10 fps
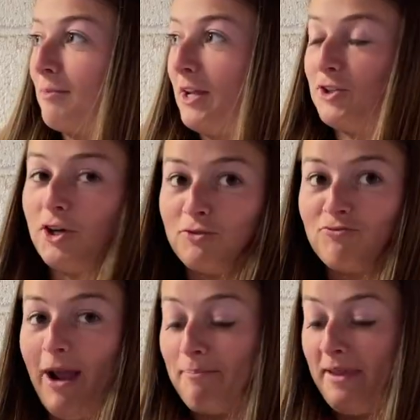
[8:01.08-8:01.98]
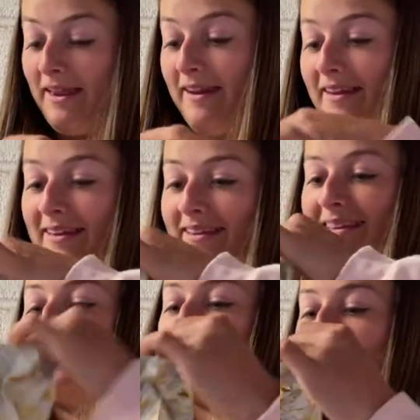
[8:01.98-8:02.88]
one is called wrapping. I
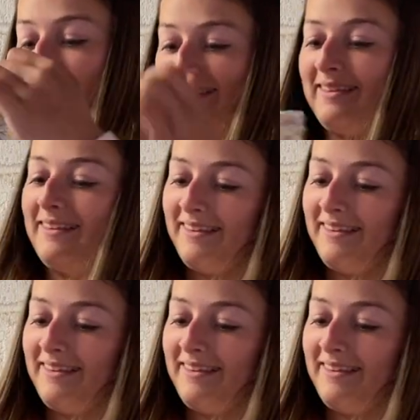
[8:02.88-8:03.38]
love wrapping.